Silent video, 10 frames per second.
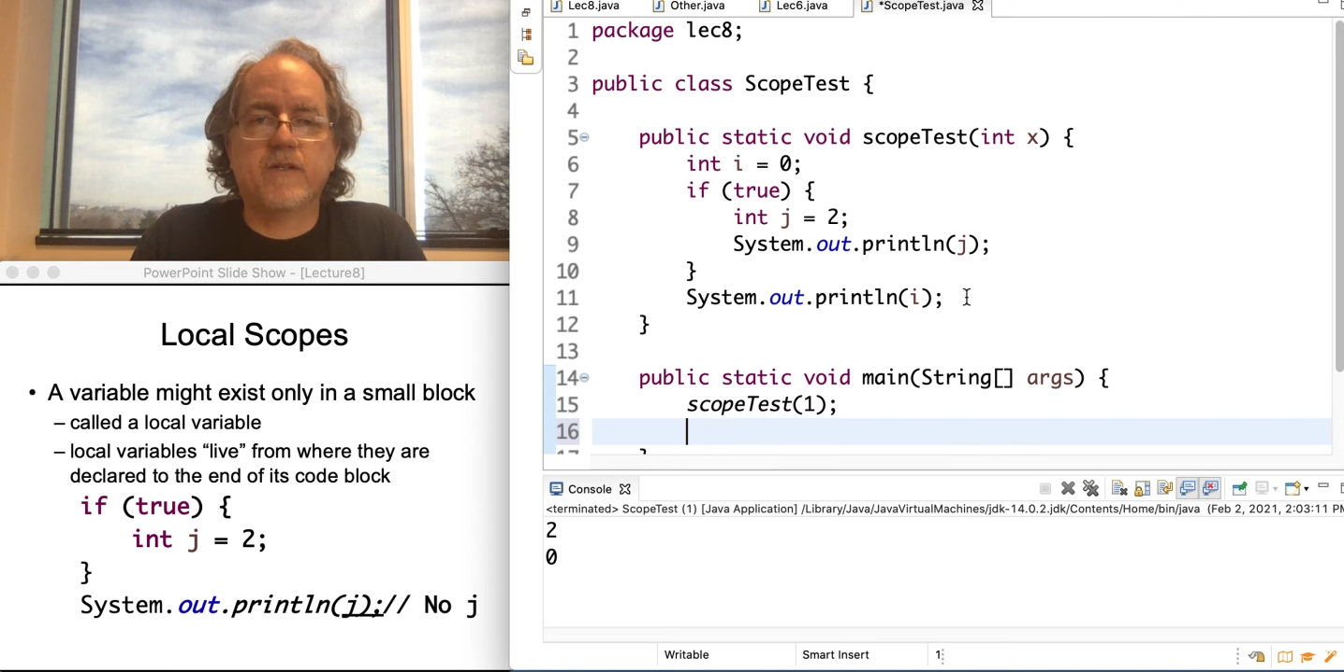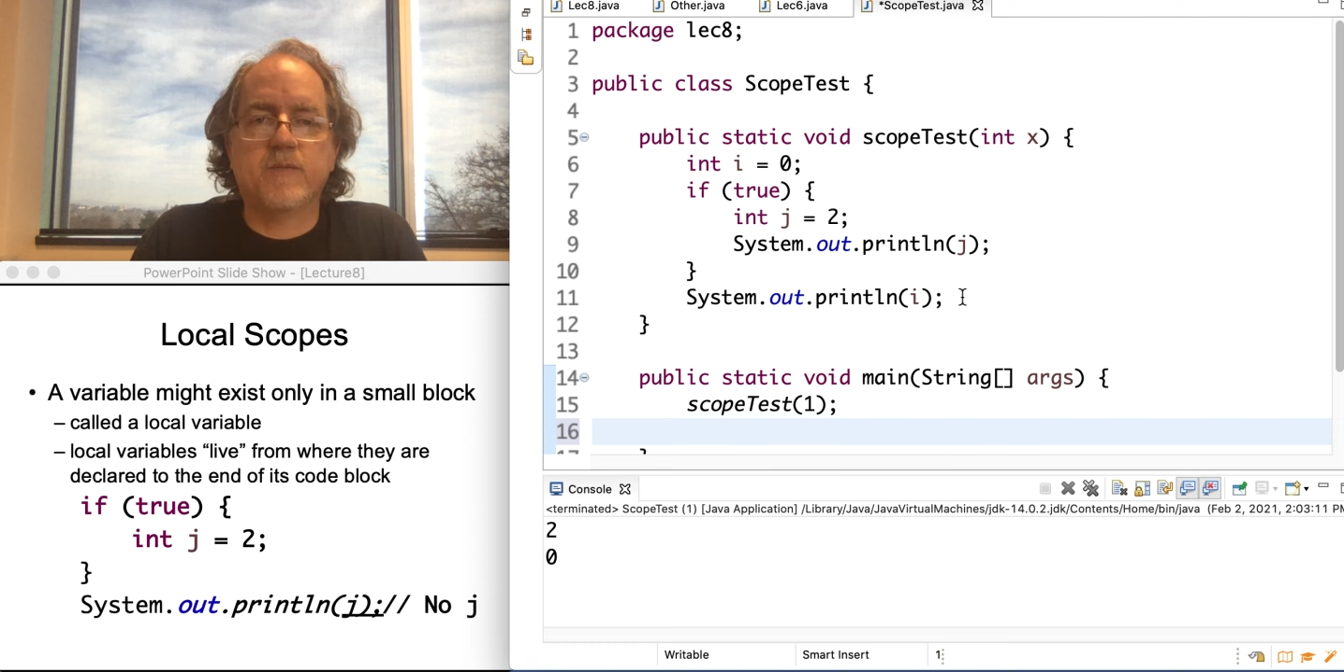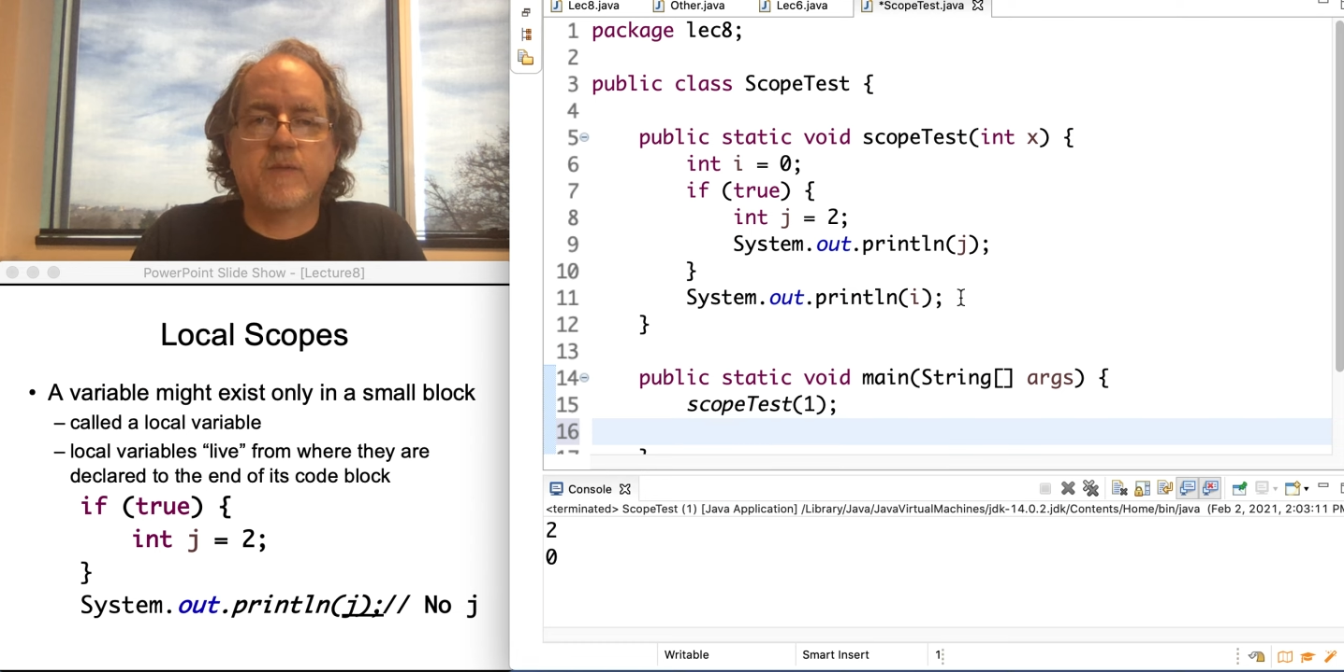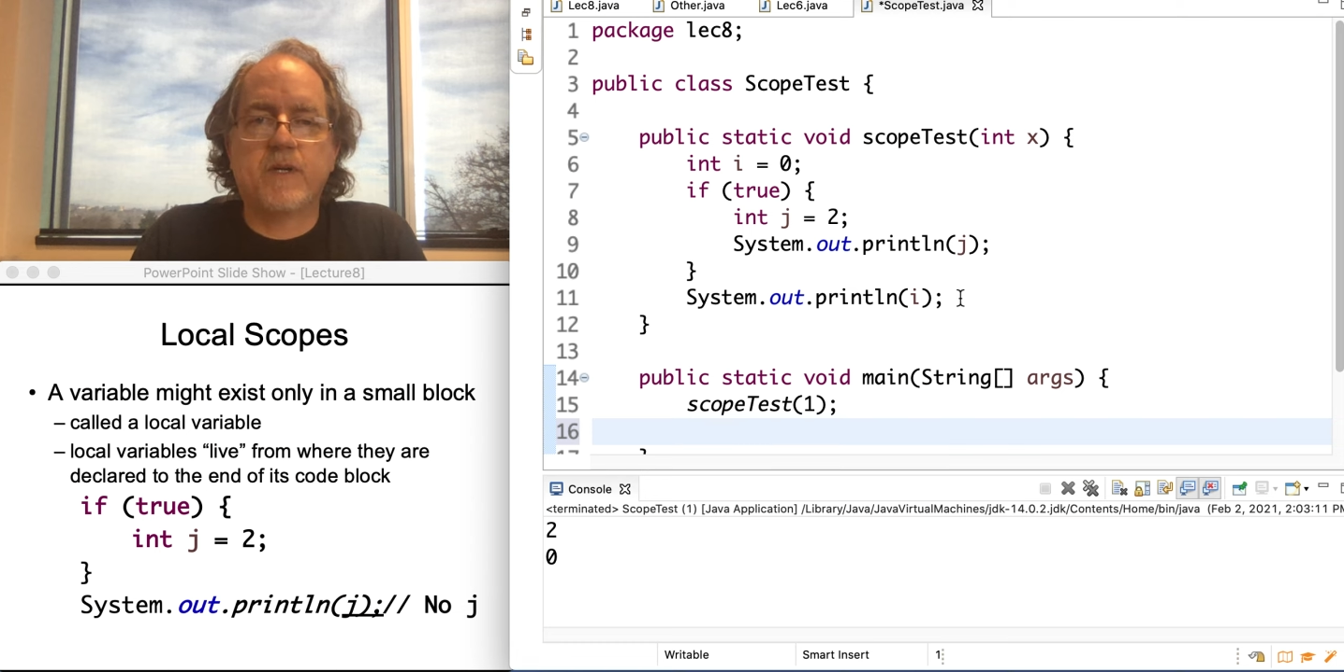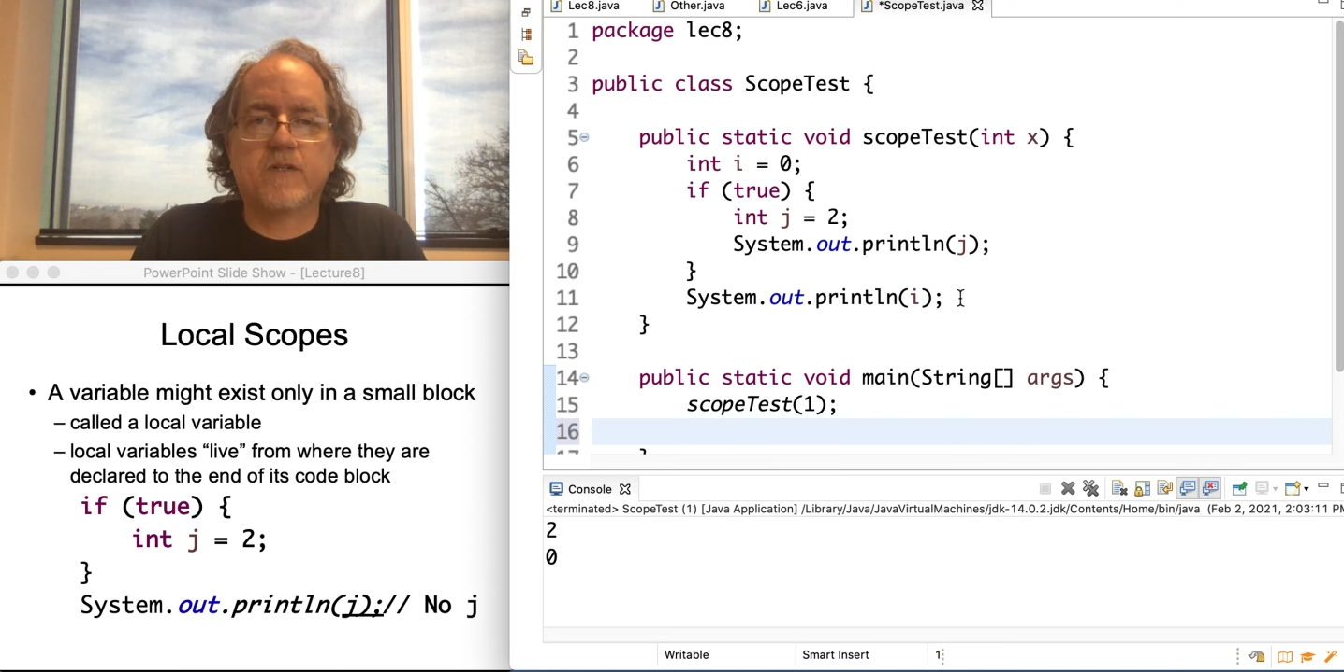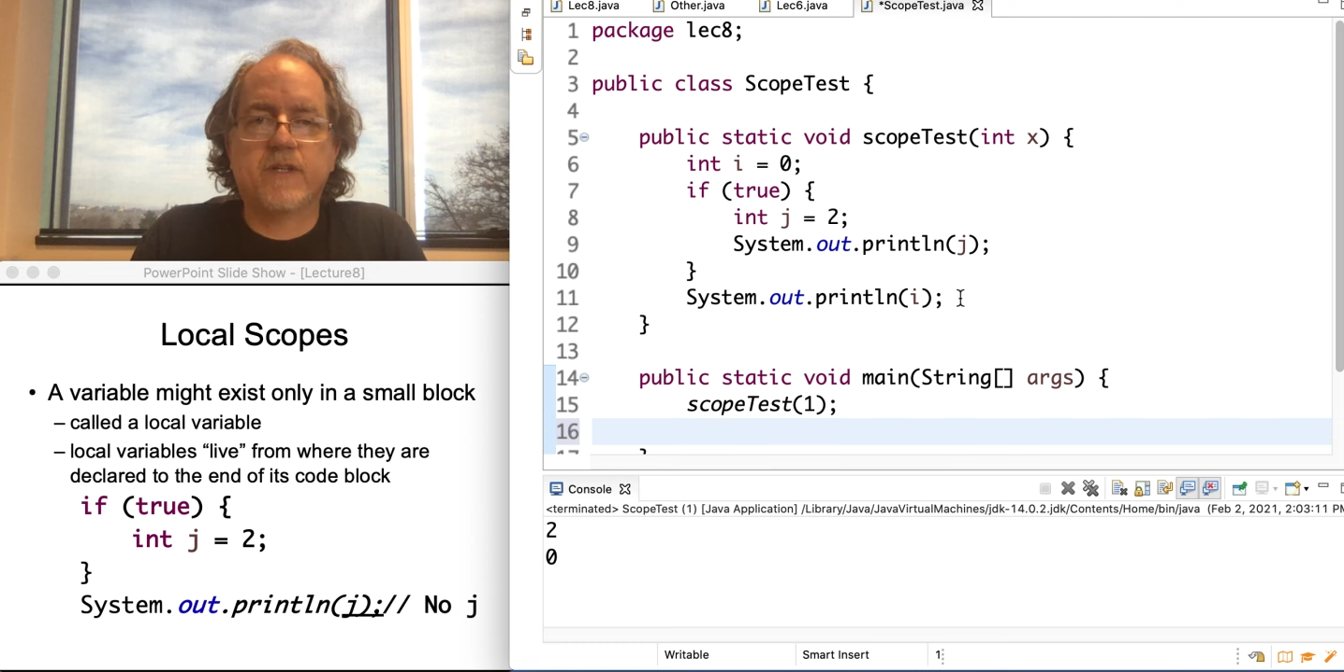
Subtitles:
there's some special